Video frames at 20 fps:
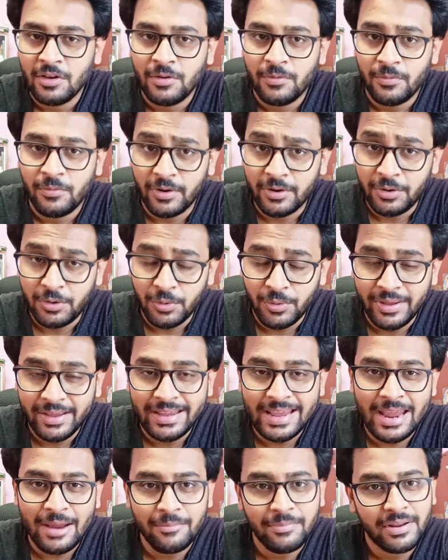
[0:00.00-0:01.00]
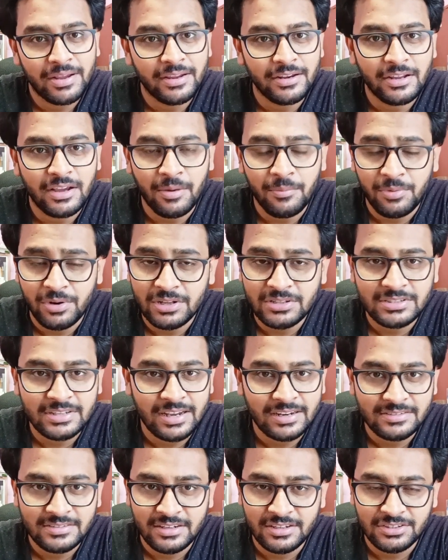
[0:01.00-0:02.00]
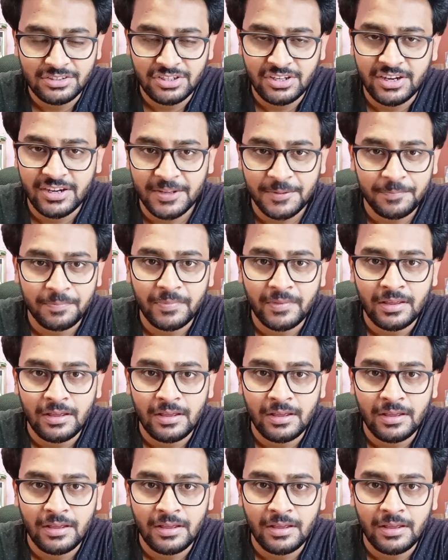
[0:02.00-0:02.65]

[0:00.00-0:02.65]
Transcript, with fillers: for doing mtech in computer science and engineering